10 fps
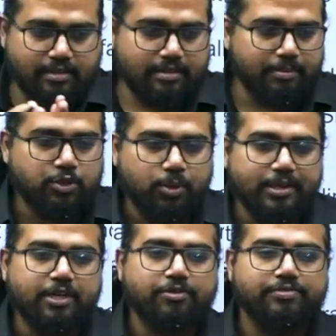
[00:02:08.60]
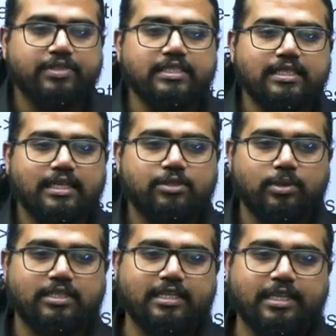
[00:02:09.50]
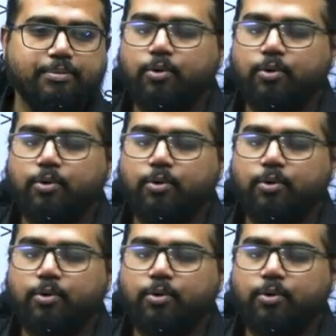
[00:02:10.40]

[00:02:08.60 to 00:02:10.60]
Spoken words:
maturity of this XYZ repo